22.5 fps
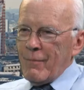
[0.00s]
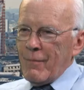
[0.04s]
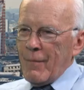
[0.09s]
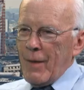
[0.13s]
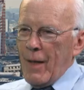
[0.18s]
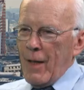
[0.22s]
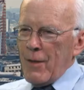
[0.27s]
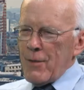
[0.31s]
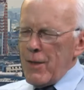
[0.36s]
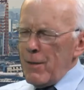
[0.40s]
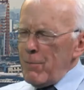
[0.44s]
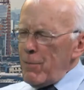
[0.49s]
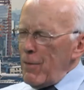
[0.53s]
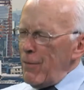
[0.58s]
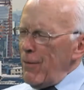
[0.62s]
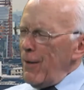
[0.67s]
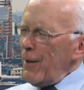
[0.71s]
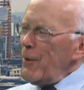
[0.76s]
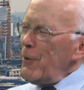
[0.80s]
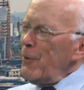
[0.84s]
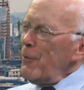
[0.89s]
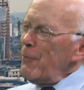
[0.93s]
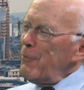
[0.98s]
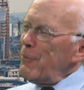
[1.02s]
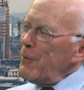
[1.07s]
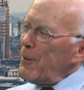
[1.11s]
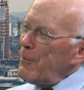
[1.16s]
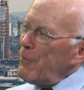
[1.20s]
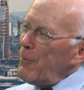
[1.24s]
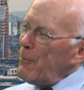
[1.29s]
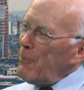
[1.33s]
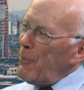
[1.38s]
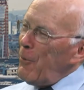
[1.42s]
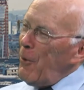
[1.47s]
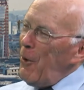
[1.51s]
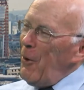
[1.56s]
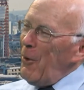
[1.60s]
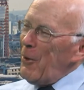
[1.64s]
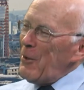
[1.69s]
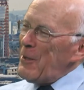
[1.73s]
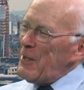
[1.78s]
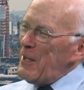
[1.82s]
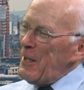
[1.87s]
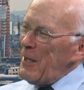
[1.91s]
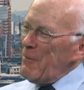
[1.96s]
I seem to have had a lot of
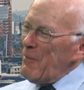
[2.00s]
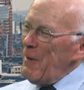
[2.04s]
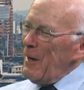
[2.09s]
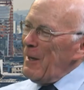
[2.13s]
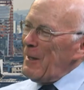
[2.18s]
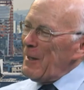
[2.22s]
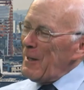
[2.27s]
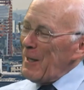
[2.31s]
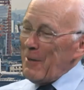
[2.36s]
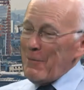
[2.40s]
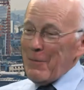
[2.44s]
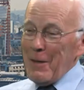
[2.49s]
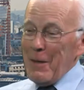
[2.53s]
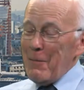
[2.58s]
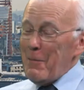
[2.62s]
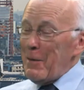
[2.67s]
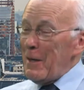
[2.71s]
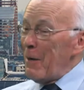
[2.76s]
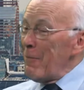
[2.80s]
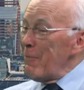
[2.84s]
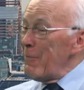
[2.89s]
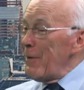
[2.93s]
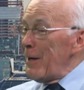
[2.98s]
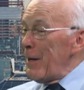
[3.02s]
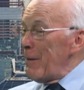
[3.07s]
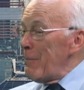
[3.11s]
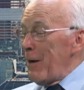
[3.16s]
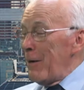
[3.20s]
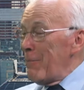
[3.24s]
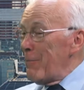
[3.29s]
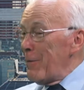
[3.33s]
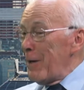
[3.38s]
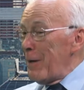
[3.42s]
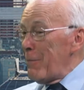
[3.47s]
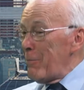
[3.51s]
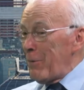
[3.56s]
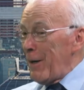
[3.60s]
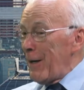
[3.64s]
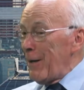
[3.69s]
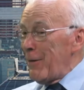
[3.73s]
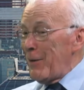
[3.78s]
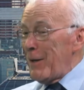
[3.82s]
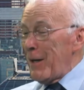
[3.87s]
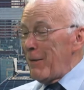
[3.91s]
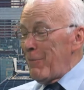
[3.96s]
awards in my life. I mean, I'm very
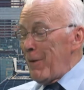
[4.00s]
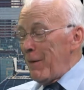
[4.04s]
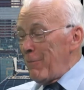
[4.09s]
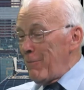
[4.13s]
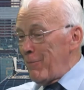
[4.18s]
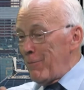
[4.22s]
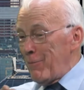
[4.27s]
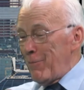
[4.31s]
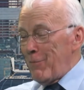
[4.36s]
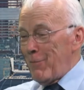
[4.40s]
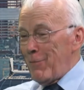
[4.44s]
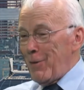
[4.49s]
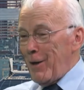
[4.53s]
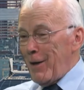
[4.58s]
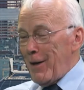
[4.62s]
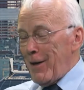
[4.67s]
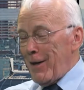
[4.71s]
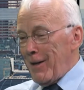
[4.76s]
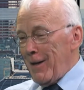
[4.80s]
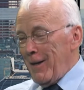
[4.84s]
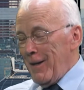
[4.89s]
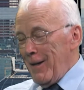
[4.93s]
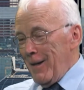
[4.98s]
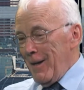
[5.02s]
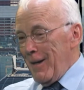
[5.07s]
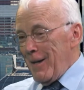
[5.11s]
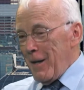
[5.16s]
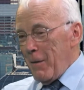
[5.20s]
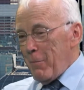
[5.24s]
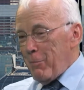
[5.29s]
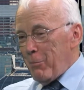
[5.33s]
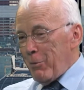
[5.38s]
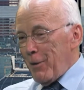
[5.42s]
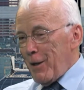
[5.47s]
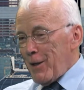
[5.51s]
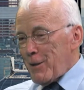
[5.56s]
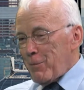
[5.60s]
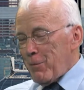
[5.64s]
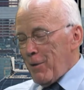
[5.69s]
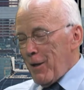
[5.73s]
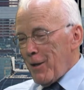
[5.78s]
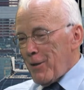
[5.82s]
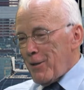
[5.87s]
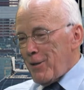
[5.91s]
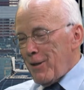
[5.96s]
proud. I'm very impressed
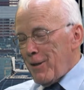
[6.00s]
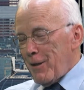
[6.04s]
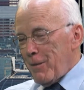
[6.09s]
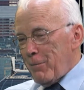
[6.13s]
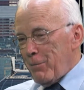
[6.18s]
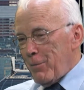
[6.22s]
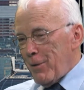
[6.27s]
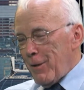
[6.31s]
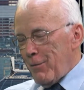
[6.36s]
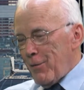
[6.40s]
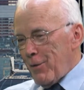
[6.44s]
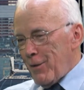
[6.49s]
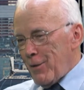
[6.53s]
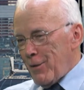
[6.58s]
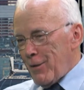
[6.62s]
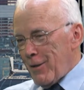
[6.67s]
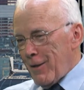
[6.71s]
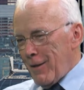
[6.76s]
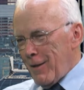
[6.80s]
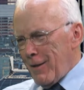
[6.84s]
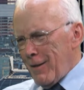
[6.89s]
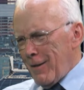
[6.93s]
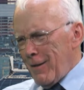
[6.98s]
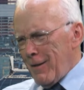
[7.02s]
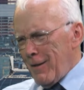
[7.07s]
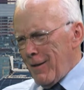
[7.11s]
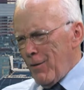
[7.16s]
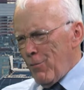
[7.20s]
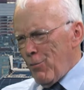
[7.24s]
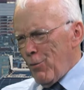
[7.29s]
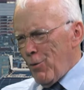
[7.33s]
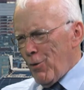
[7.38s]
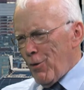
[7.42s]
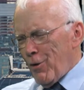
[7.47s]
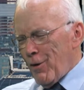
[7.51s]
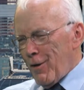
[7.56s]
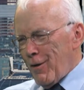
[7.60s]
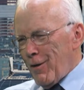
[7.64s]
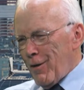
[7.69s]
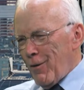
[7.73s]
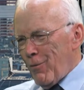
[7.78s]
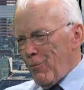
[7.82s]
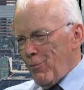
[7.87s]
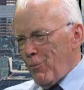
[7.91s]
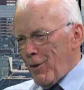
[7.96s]
when I see the previous
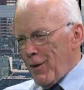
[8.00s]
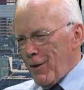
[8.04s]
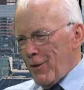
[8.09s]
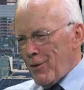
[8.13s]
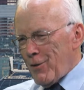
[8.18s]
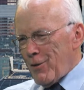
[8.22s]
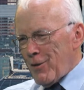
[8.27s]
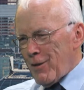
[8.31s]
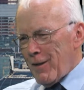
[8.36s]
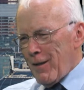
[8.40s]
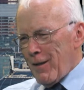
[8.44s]
award winners.